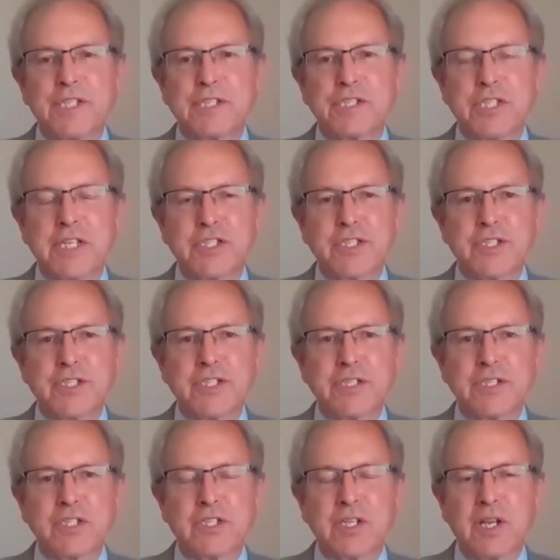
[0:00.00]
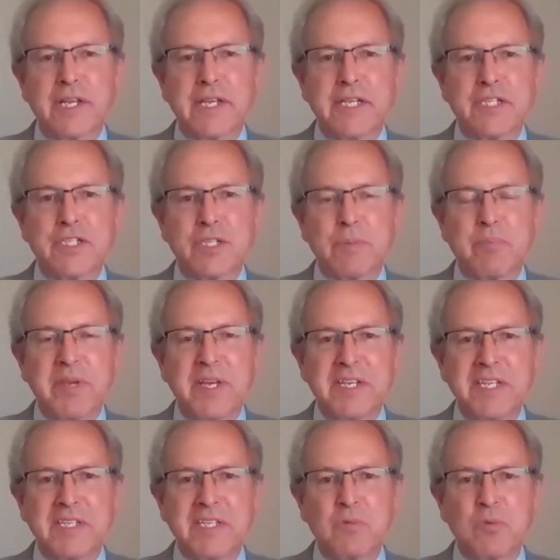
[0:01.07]
Justice Scalia's
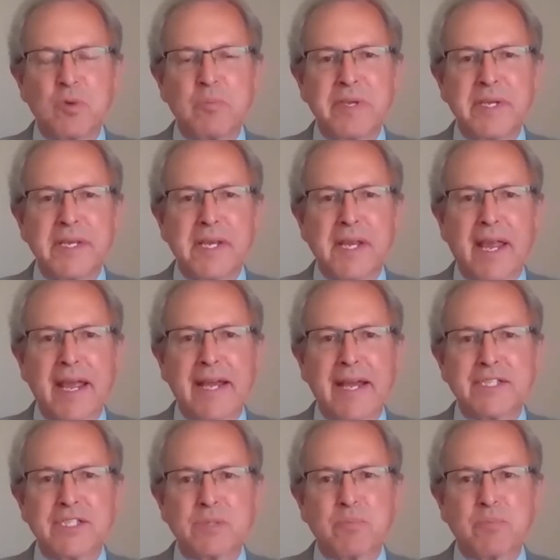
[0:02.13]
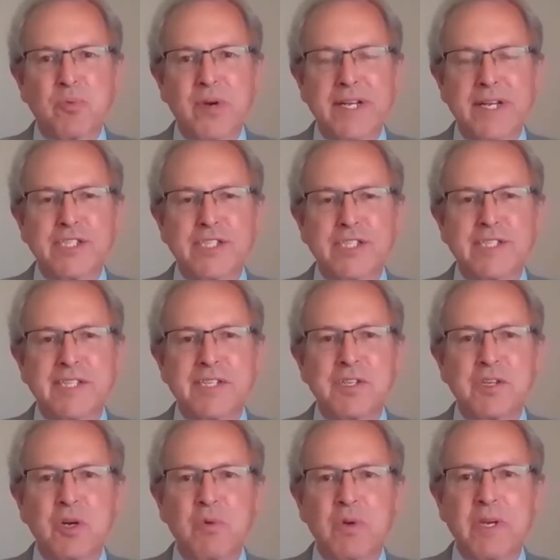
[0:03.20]
opinion will be as precedent
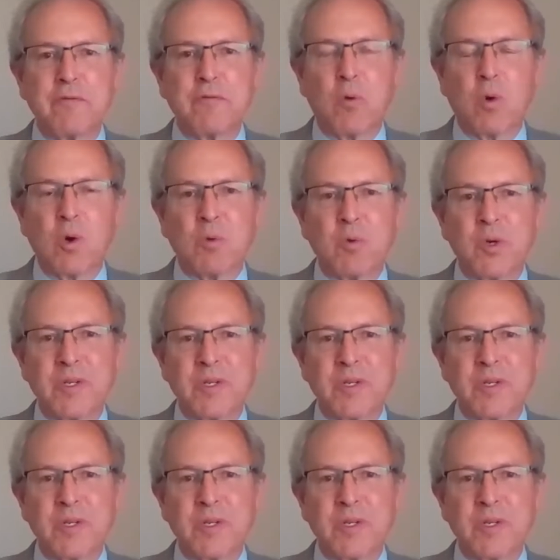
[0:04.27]
going forward?